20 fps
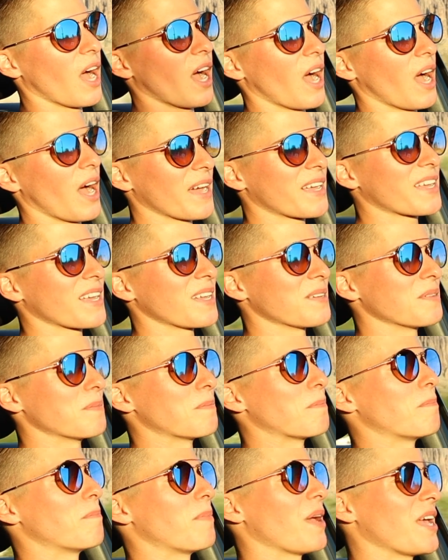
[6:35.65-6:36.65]
I
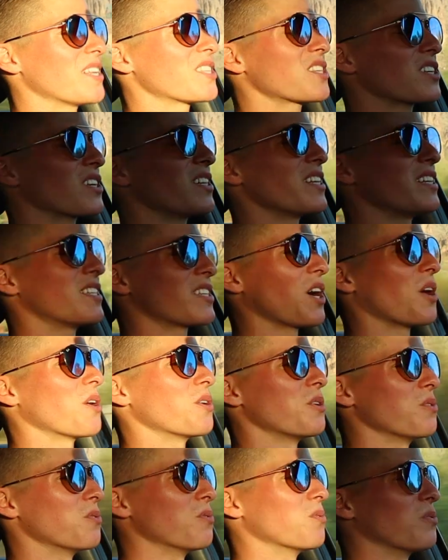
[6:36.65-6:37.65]
can basically tell
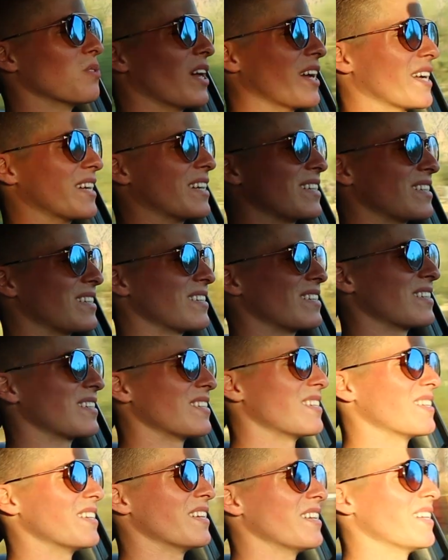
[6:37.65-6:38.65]
you, like,
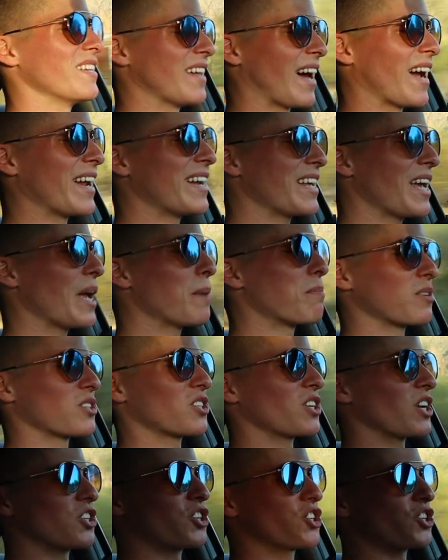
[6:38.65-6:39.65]

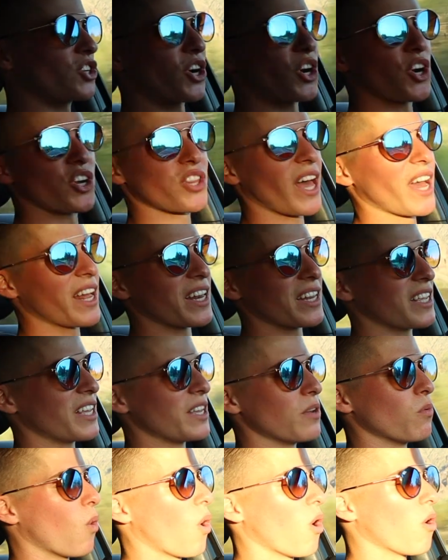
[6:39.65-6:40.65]
98% sure that
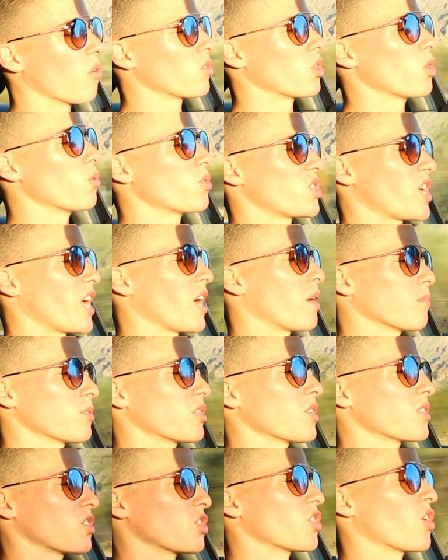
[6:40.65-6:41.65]
he won't. Lewis
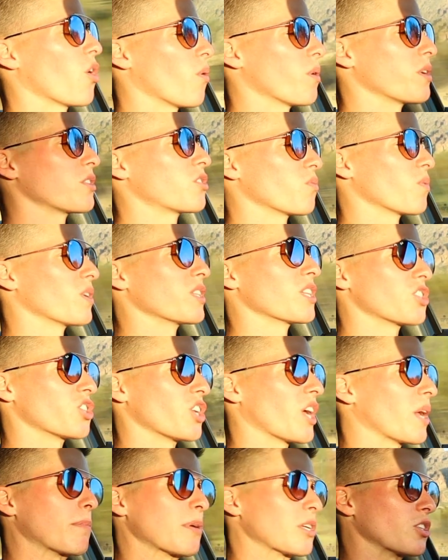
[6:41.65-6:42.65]
Hamilton's going to win the
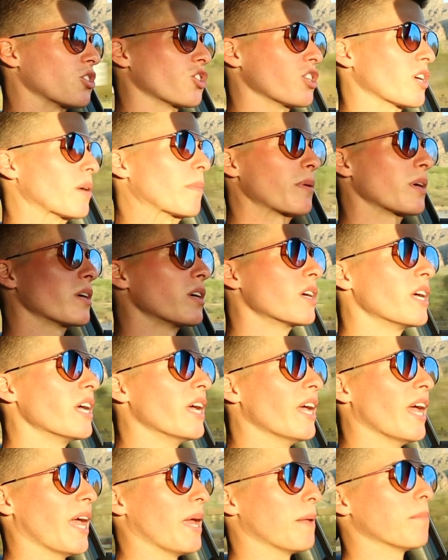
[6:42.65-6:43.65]
championship
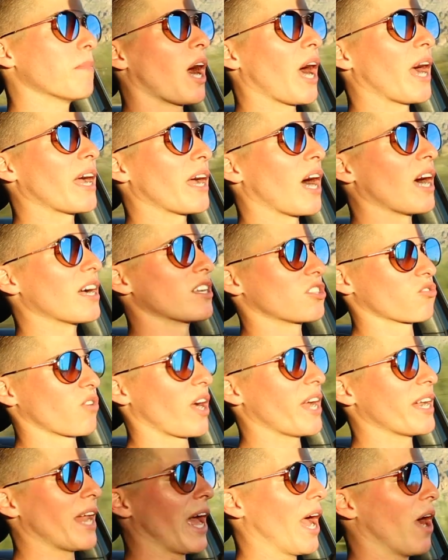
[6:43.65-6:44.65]
in my eyes
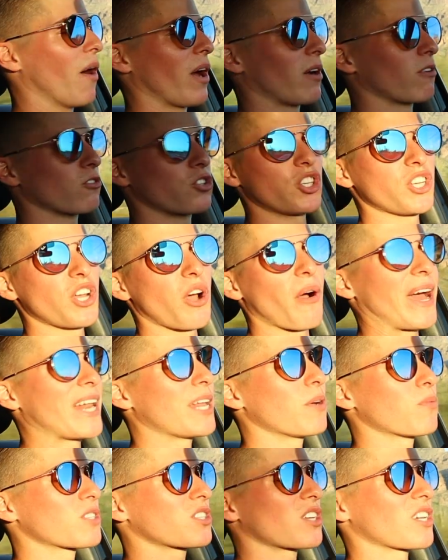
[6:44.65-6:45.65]
right now. I don't see how
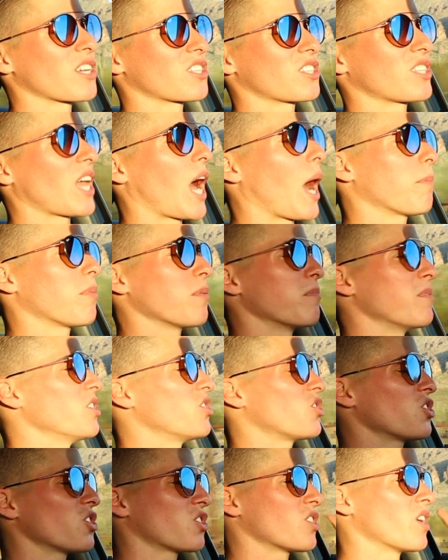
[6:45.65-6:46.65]
anyone's going to stop him.
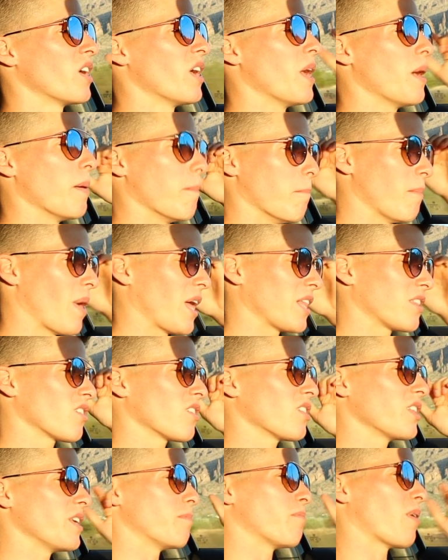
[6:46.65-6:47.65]
He's just
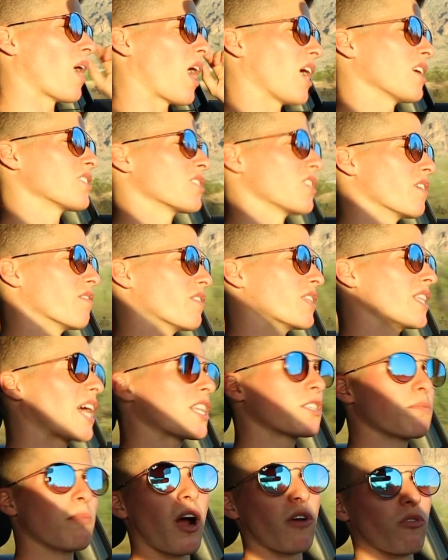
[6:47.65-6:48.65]
mentally positive, and
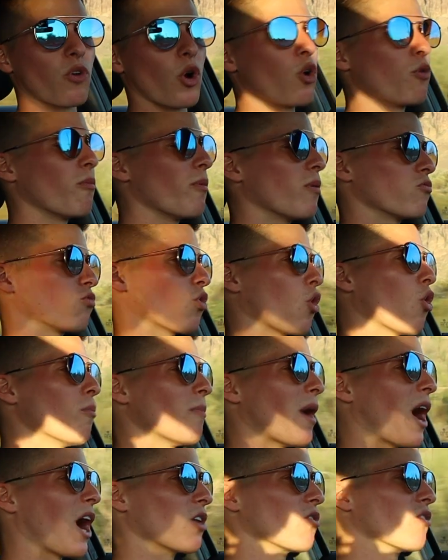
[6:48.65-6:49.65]
that's my role
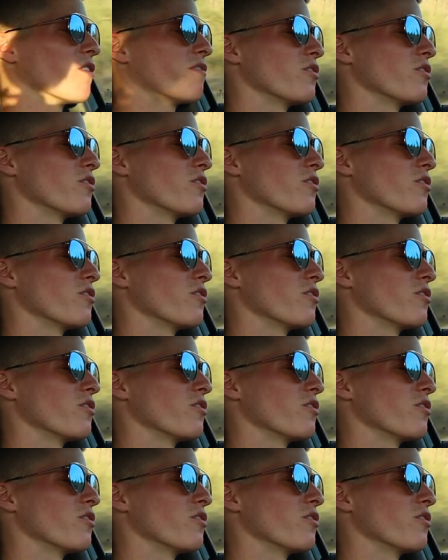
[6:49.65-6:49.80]
model.